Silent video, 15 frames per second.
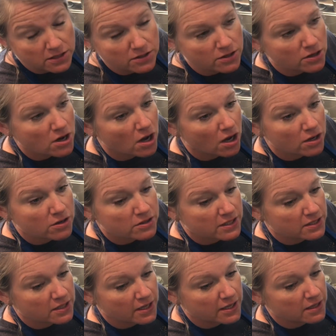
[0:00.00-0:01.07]
They're hotter
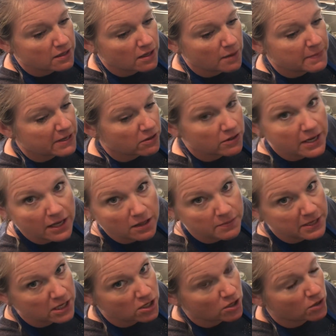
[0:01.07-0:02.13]
than like a pickled
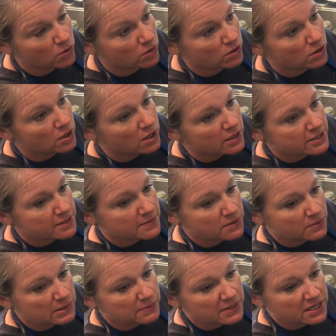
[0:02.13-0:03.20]
jalapeno or something
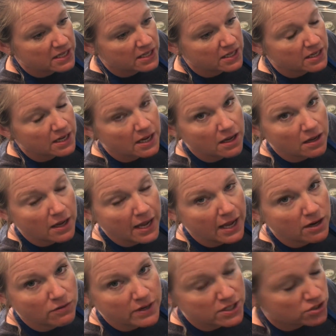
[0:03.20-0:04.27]
we would get at
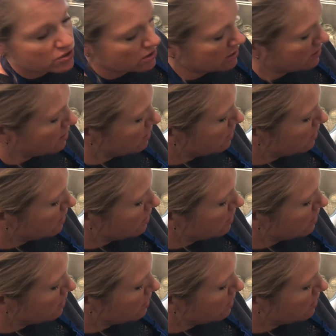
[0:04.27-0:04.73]
a restaurant.